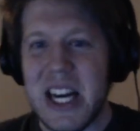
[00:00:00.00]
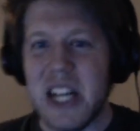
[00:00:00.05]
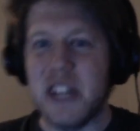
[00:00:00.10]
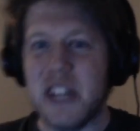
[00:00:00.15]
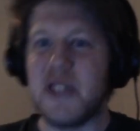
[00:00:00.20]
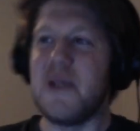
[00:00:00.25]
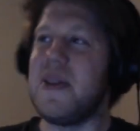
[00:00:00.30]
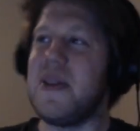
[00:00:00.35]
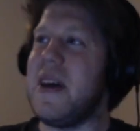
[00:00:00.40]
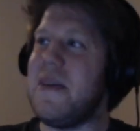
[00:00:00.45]
So
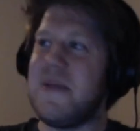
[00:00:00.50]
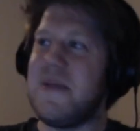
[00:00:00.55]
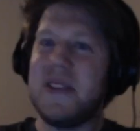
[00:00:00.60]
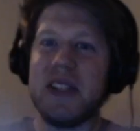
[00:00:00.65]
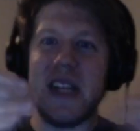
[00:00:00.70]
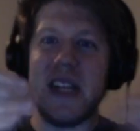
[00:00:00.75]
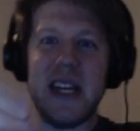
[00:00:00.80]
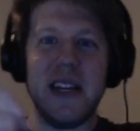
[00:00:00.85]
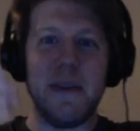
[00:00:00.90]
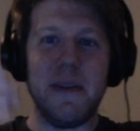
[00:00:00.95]
they've
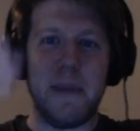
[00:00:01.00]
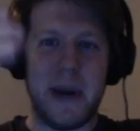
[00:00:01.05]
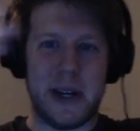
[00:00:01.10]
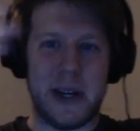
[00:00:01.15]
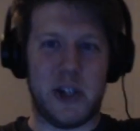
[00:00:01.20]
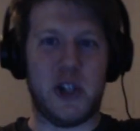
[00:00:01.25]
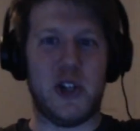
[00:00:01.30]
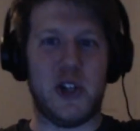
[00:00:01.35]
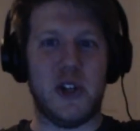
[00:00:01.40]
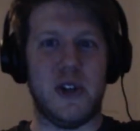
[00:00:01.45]
seen
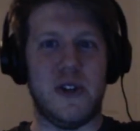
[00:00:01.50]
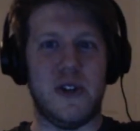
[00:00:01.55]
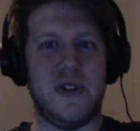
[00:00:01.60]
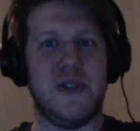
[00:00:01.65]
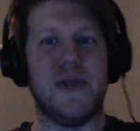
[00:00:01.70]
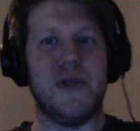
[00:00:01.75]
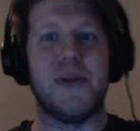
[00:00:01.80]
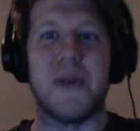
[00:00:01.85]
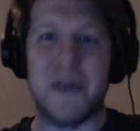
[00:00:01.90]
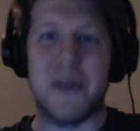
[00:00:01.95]
pictures
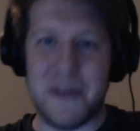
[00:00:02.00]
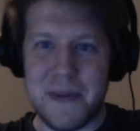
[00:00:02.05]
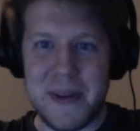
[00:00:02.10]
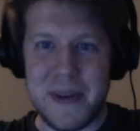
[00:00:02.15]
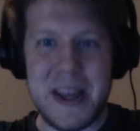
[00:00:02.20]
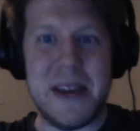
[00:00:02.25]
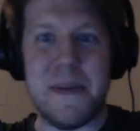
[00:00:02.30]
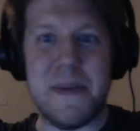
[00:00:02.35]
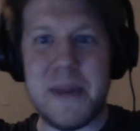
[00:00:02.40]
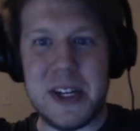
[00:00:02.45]
or
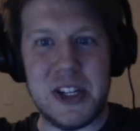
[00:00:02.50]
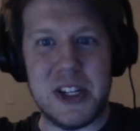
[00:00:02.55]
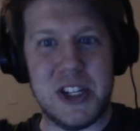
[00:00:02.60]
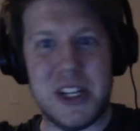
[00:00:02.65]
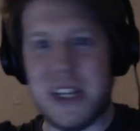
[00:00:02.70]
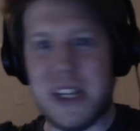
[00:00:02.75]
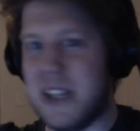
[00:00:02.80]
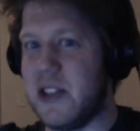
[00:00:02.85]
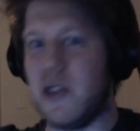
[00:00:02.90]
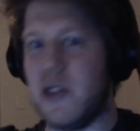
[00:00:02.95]

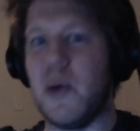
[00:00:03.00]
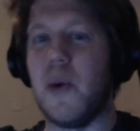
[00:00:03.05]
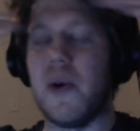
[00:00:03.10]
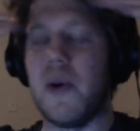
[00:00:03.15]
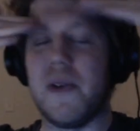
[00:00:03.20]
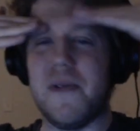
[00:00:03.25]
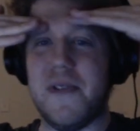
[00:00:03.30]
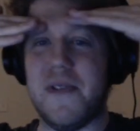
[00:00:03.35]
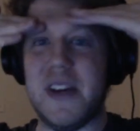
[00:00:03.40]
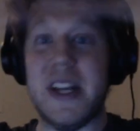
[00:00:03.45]
images or
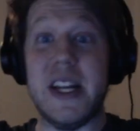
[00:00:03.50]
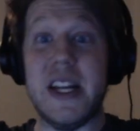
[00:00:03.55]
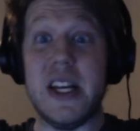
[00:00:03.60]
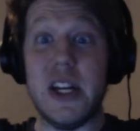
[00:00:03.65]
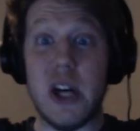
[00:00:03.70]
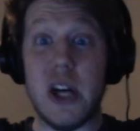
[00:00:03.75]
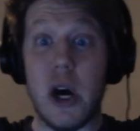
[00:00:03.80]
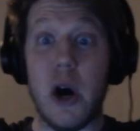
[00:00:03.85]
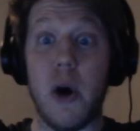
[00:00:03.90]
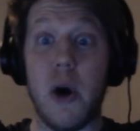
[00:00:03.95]

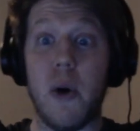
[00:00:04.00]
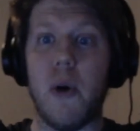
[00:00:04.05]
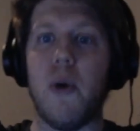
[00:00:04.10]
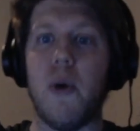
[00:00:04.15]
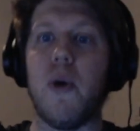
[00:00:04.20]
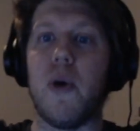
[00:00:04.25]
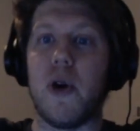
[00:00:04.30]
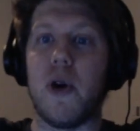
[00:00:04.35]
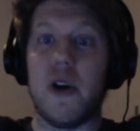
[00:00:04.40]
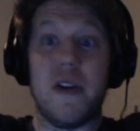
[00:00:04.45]
video,
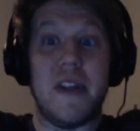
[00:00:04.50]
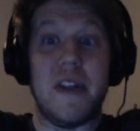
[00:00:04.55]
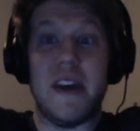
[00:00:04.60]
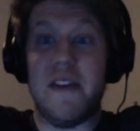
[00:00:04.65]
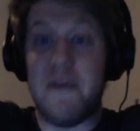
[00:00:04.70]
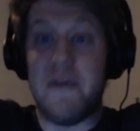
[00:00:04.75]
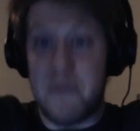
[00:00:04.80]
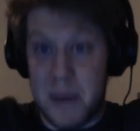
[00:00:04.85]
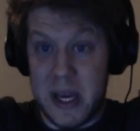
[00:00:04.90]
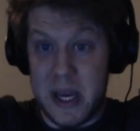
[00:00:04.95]
or
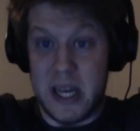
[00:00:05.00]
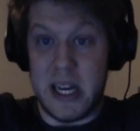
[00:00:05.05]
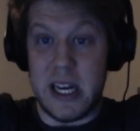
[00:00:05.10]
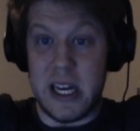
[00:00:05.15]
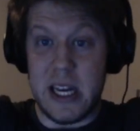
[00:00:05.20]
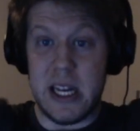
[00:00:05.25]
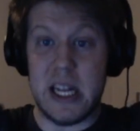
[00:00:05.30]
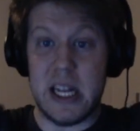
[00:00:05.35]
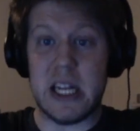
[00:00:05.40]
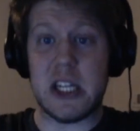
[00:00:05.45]
they've been
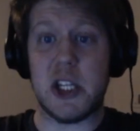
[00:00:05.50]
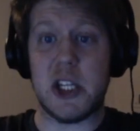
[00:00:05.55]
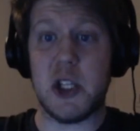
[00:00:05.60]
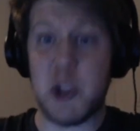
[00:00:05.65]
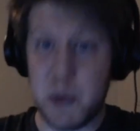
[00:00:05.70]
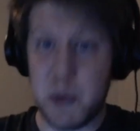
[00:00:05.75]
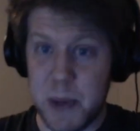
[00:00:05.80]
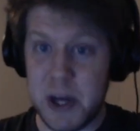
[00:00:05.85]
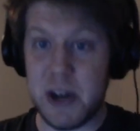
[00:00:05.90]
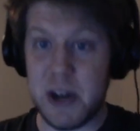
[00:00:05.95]
in
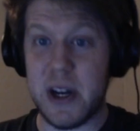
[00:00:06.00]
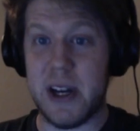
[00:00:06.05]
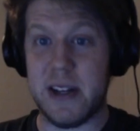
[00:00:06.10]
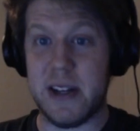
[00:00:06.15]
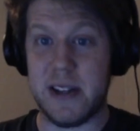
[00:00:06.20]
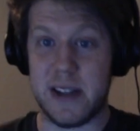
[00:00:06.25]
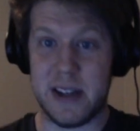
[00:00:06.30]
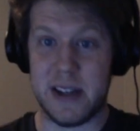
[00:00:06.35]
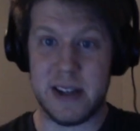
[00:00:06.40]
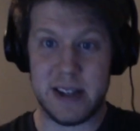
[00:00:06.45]

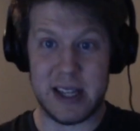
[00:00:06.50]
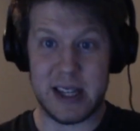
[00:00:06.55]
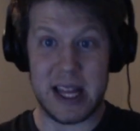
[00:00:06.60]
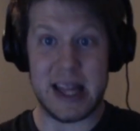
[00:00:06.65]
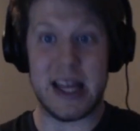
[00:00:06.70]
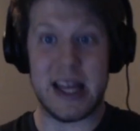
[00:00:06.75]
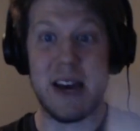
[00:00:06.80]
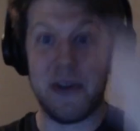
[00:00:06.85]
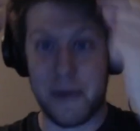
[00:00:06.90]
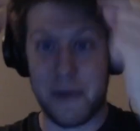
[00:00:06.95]
experiences that
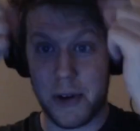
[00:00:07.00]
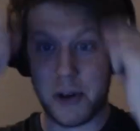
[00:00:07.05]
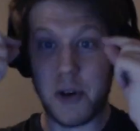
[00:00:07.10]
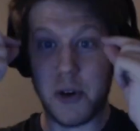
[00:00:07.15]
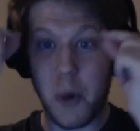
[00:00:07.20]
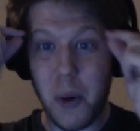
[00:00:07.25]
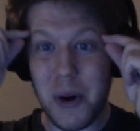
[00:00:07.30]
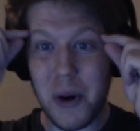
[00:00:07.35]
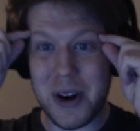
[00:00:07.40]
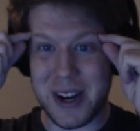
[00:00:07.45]
they've
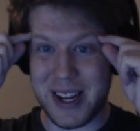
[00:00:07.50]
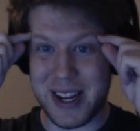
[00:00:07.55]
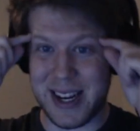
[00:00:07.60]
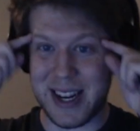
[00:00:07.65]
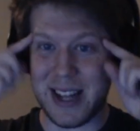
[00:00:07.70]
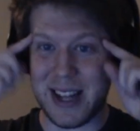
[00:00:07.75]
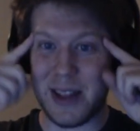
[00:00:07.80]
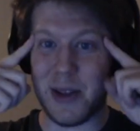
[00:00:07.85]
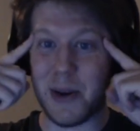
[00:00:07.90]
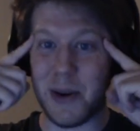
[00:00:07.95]
recorded
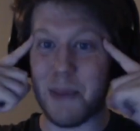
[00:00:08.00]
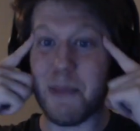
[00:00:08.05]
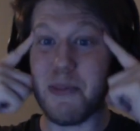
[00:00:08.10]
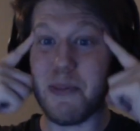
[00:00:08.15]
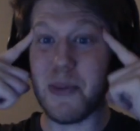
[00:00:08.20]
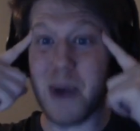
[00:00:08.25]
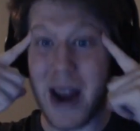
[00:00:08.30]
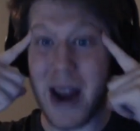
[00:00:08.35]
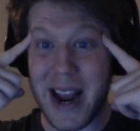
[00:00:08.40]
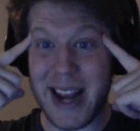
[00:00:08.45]
in their
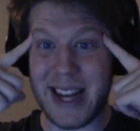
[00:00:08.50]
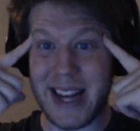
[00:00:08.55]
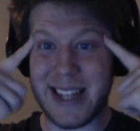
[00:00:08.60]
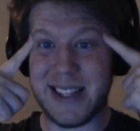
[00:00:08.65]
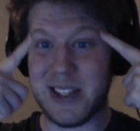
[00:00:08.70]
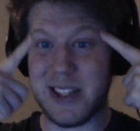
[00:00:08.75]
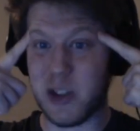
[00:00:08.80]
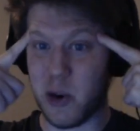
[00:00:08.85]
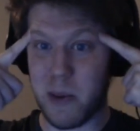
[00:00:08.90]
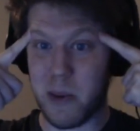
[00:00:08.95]

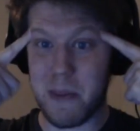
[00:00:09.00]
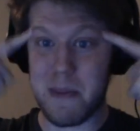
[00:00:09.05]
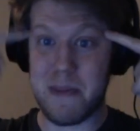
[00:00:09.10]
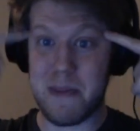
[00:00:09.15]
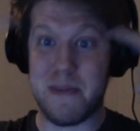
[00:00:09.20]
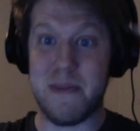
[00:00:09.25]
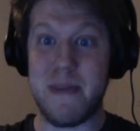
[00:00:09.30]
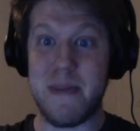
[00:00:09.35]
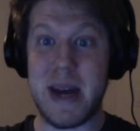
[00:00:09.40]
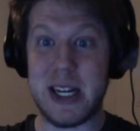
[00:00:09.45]
brains or
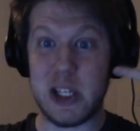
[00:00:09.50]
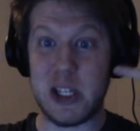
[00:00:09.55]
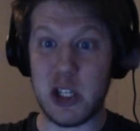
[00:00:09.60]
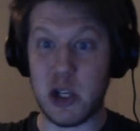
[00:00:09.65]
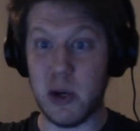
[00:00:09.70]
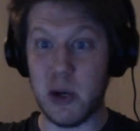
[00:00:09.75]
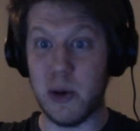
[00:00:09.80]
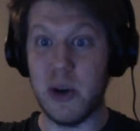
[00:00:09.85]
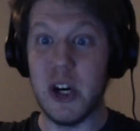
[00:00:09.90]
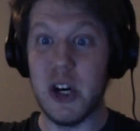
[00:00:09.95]

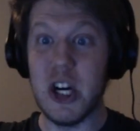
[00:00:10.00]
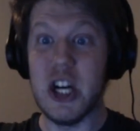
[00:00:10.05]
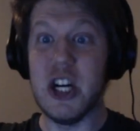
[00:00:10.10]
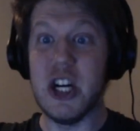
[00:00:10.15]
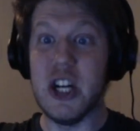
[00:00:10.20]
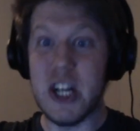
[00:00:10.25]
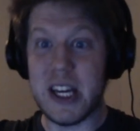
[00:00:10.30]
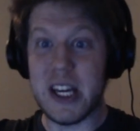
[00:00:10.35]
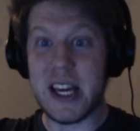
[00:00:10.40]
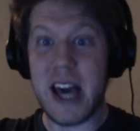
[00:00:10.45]
mental
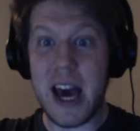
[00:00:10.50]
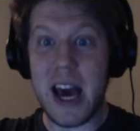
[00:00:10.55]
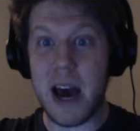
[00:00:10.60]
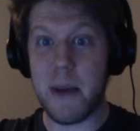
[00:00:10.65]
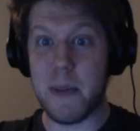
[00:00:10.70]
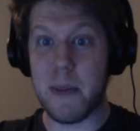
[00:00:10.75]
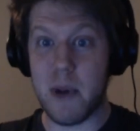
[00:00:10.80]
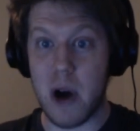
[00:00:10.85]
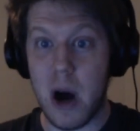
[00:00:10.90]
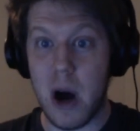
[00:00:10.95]

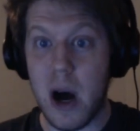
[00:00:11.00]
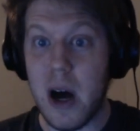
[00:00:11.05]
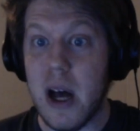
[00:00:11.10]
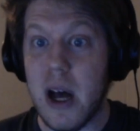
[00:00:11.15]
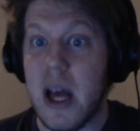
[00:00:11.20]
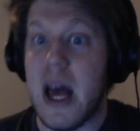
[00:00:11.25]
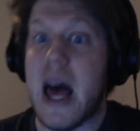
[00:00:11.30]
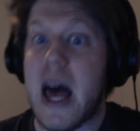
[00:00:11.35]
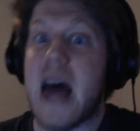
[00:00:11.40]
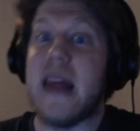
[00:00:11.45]
camera,
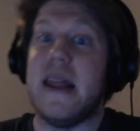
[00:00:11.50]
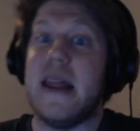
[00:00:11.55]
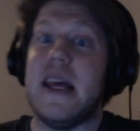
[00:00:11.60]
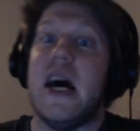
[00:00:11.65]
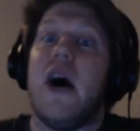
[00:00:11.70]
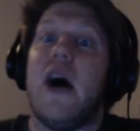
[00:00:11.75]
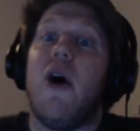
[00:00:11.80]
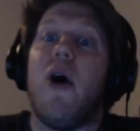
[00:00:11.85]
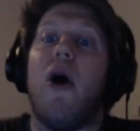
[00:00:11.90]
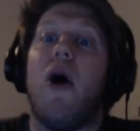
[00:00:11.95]
and
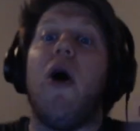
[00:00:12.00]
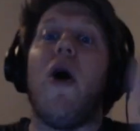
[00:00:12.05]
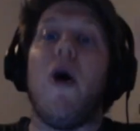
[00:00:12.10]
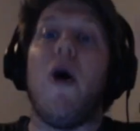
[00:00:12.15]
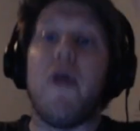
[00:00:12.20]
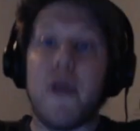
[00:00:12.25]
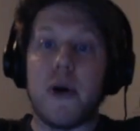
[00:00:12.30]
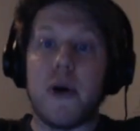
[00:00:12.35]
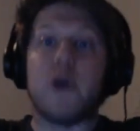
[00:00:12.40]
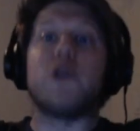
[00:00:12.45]
now
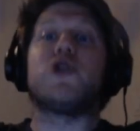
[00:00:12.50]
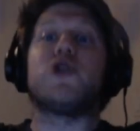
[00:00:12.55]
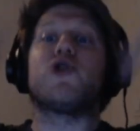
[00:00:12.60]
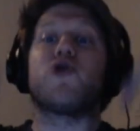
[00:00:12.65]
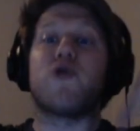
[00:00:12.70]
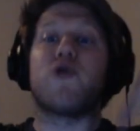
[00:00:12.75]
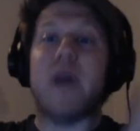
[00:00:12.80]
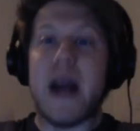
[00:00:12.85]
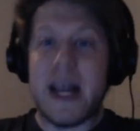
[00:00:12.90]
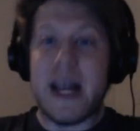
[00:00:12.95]
they're
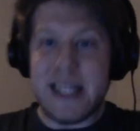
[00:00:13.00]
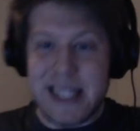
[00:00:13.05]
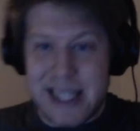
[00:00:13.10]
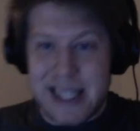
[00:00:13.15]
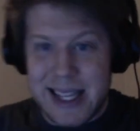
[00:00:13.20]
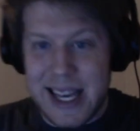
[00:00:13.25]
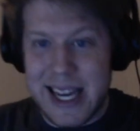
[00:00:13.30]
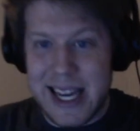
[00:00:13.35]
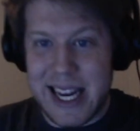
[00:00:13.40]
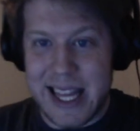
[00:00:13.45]

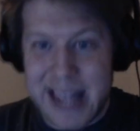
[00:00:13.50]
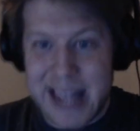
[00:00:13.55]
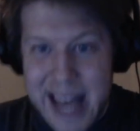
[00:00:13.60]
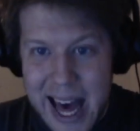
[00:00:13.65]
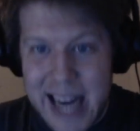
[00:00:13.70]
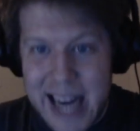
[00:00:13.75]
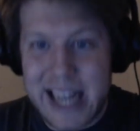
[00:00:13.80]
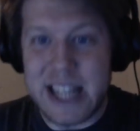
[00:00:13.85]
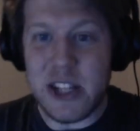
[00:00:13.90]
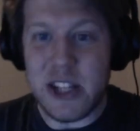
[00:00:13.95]
translating
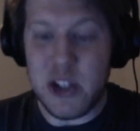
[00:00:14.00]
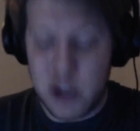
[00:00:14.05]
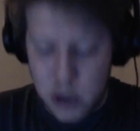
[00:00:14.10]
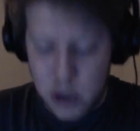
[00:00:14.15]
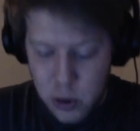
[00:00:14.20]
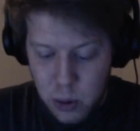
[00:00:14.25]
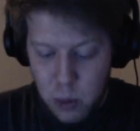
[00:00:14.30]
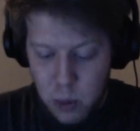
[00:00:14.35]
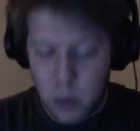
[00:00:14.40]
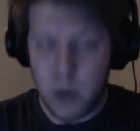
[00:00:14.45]
that
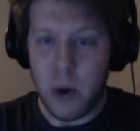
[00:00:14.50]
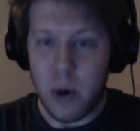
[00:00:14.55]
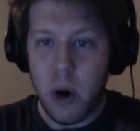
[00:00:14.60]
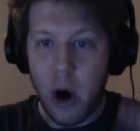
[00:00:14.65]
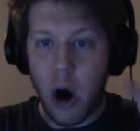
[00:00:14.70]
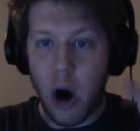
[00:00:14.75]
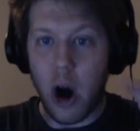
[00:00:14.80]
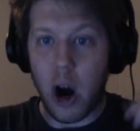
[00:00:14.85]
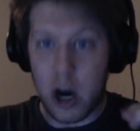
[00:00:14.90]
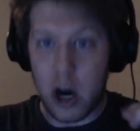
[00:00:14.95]
into
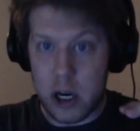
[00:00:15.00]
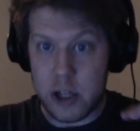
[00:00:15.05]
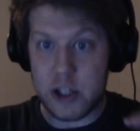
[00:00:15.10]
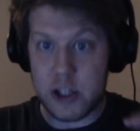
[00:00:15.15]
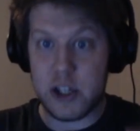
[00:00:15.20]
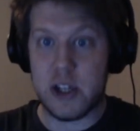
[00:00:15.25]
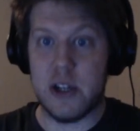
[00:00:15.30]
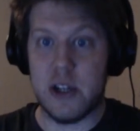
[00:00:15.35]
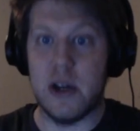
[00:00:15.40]
art.